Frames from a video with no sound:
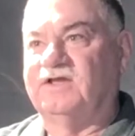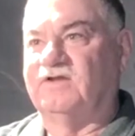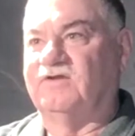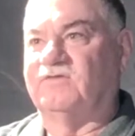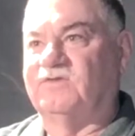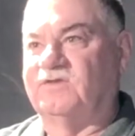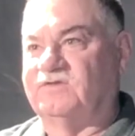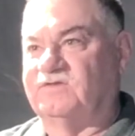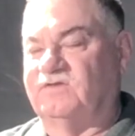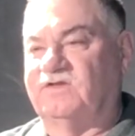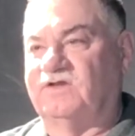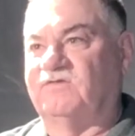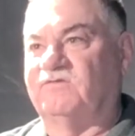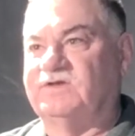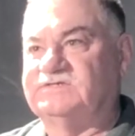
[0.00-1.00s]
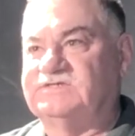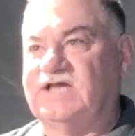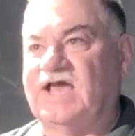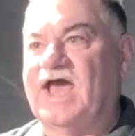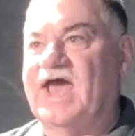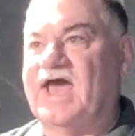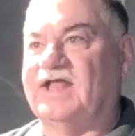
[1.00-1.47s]
you know, the greasy
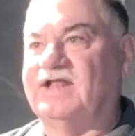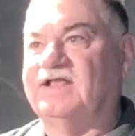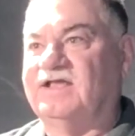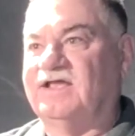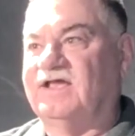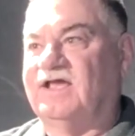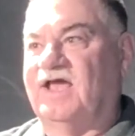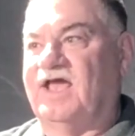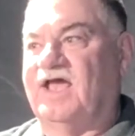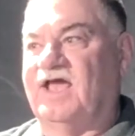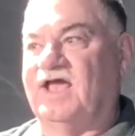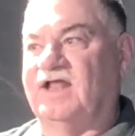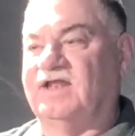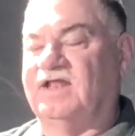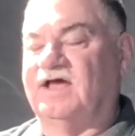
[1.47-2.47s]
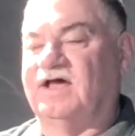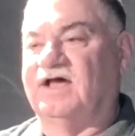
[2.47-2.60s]
hat, and